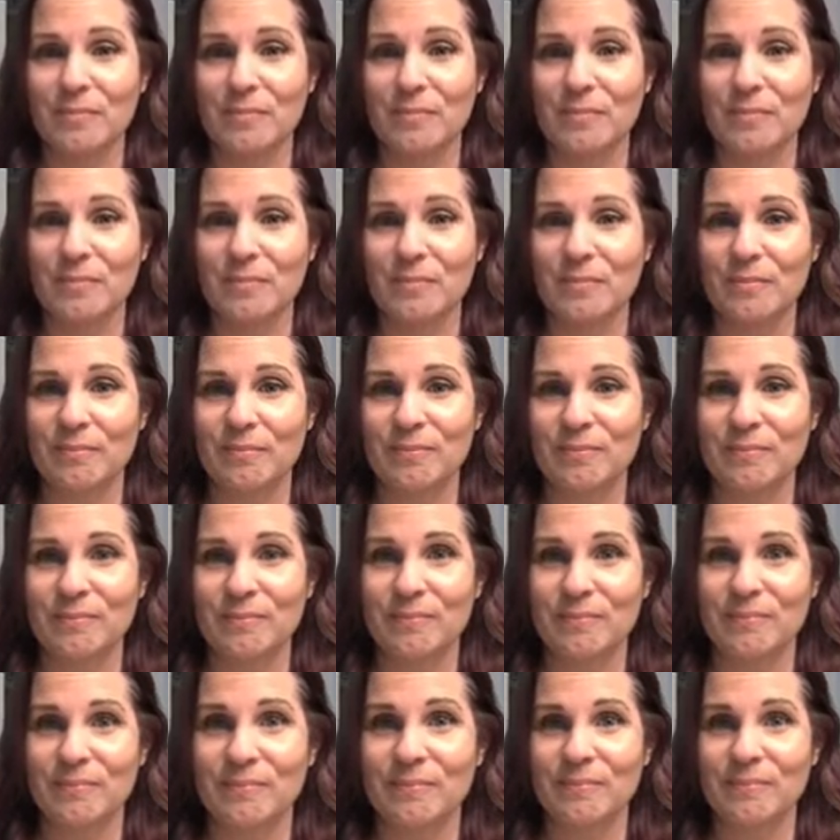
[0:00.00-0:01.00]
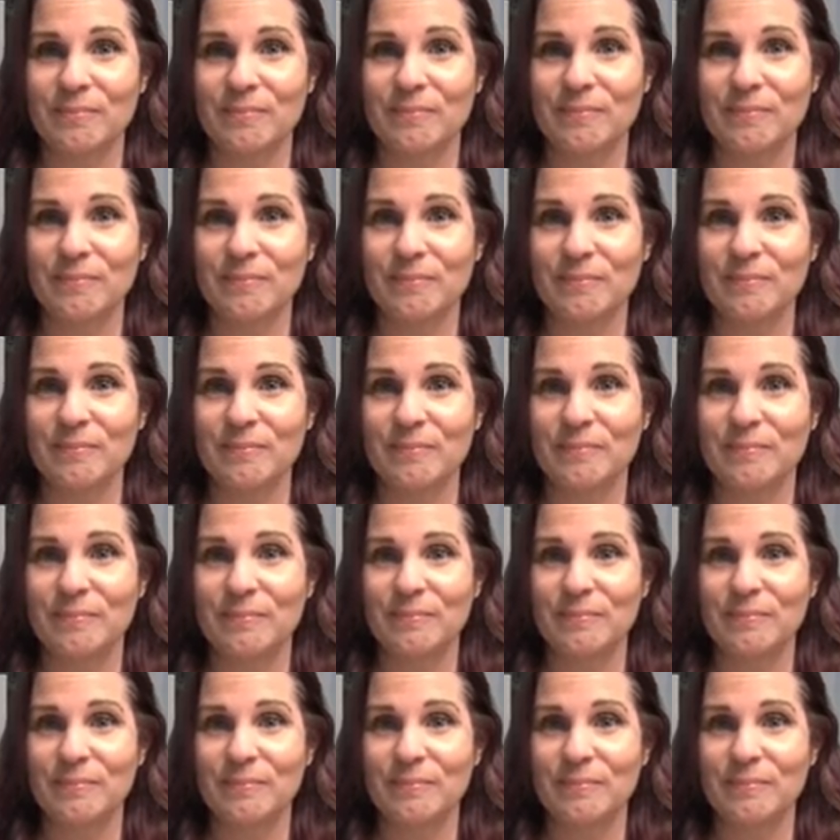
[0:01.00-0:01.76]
Nothing is said.